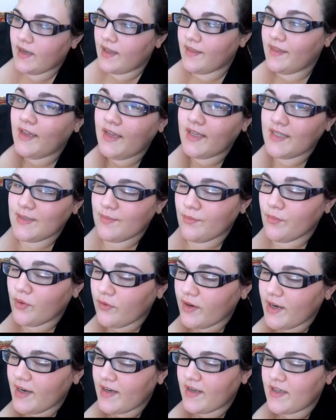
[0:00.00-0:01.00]
I think it's
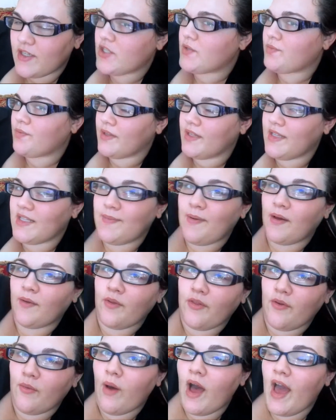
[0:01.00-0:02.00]
Miranda, just with it's spelled
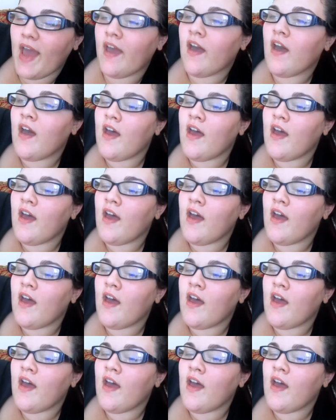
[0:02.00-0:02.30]
with a Y.